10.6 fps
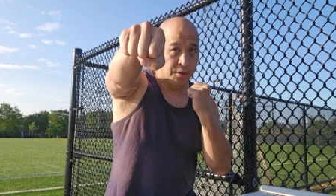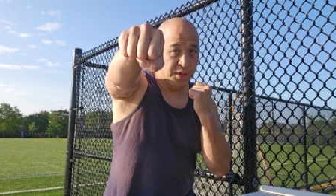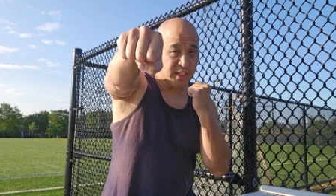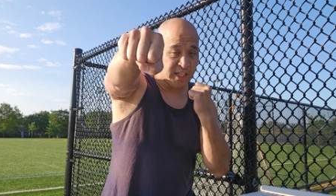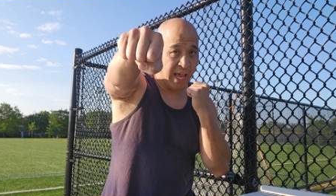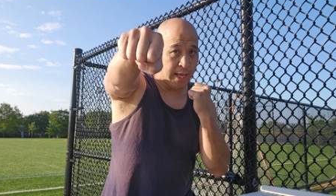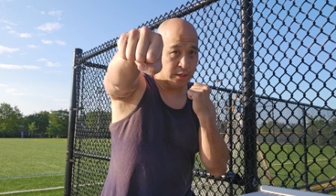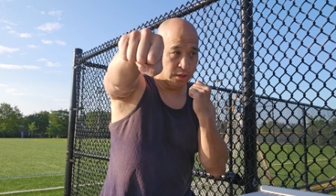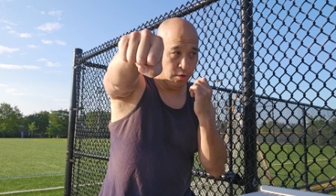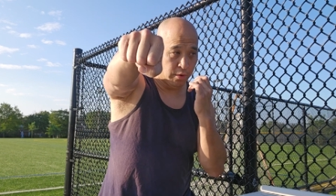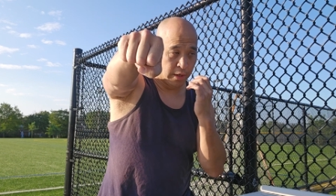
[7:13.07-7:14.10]
This hand is
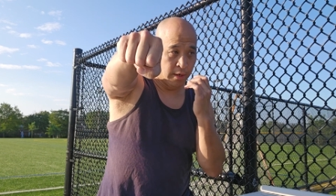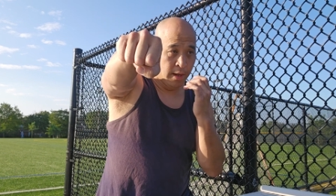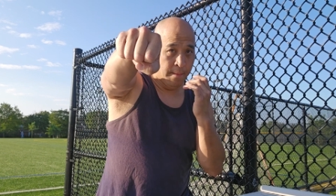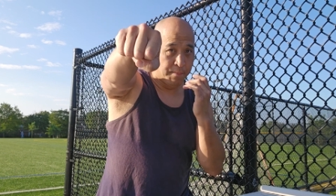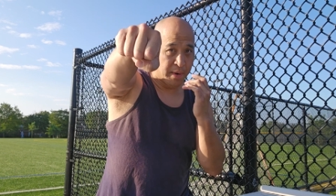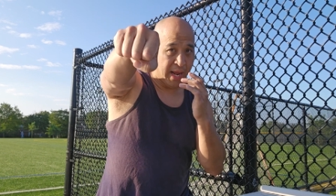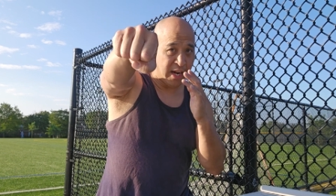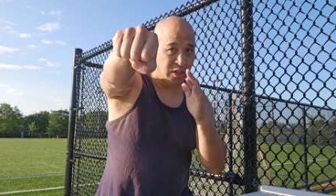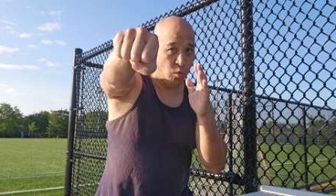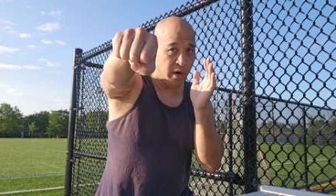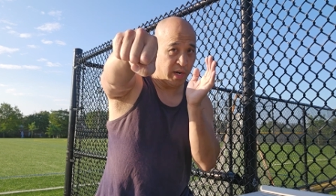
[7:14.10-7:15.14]
loaded, but I
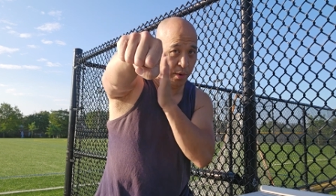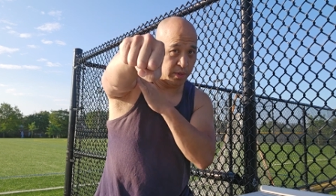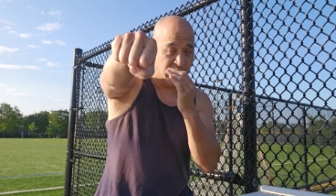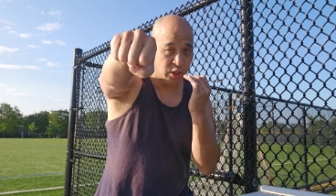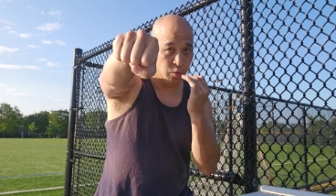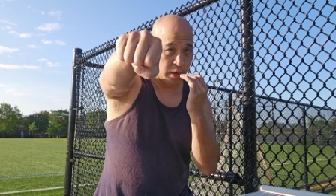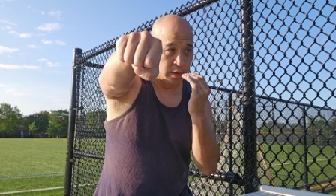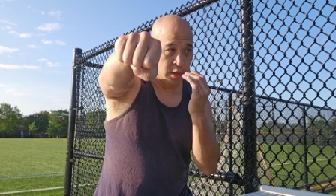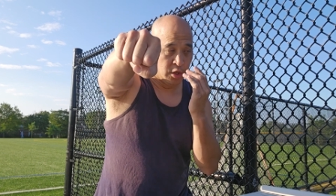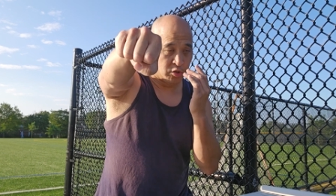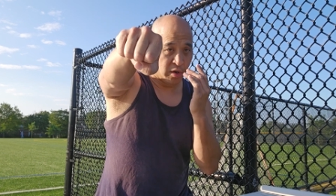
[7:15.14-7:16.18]
actually want to hit with this one.
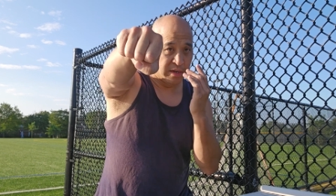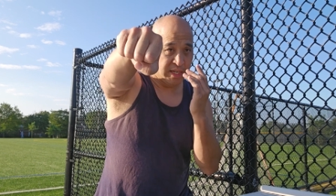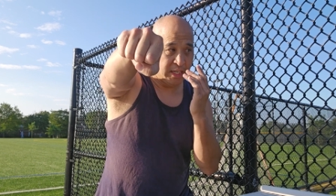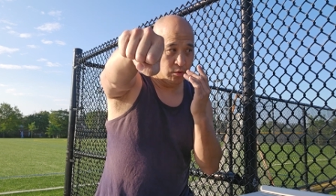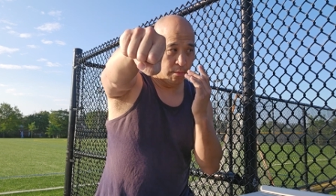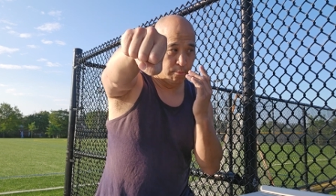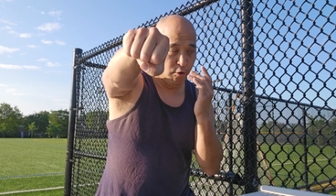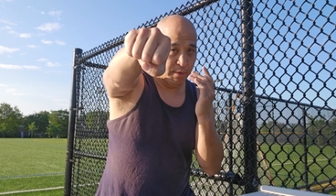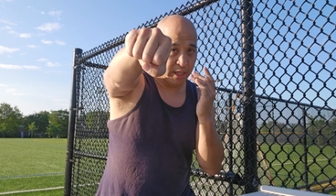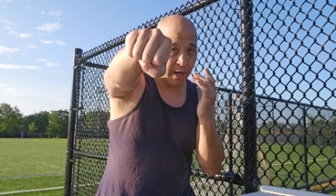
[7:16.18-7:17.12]
So I need to do a movement to